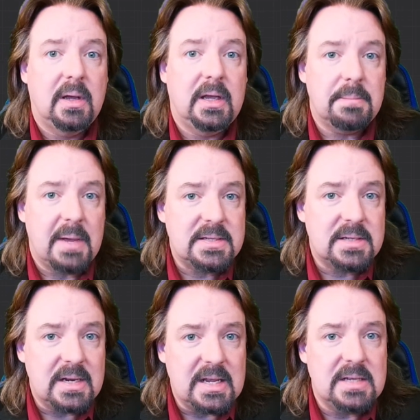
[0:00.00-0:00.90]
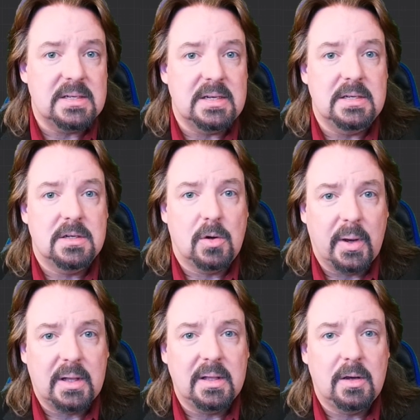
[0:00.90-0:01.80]
It makes it easy to
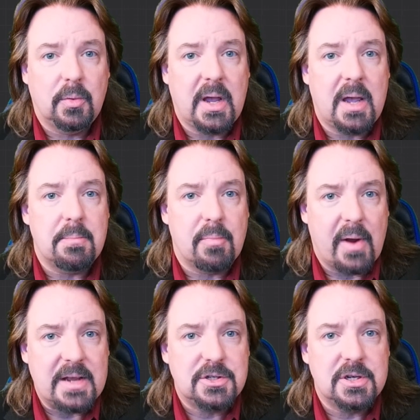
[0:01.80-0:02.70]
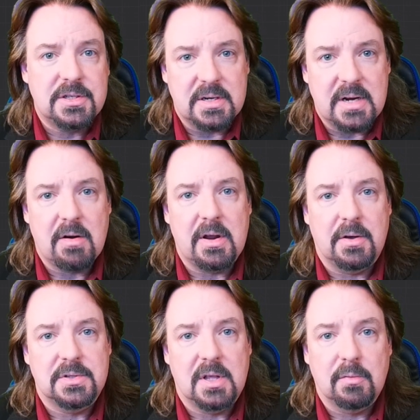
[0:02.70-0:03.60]
quickly create branching
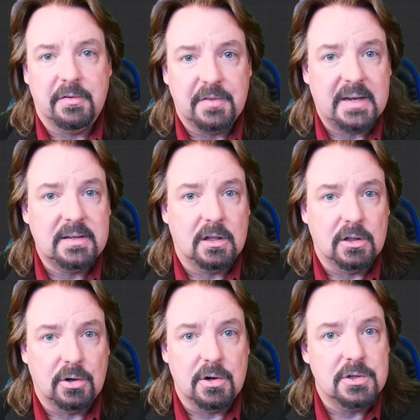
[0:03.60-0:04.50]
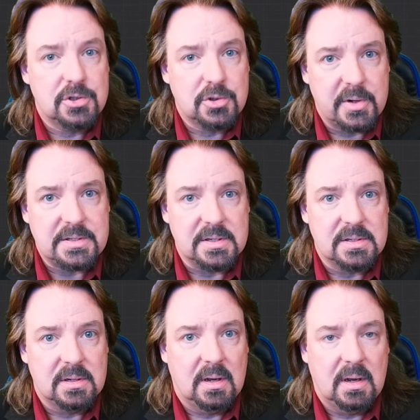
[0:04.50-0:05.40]
scenarios that reflect a learner's choices.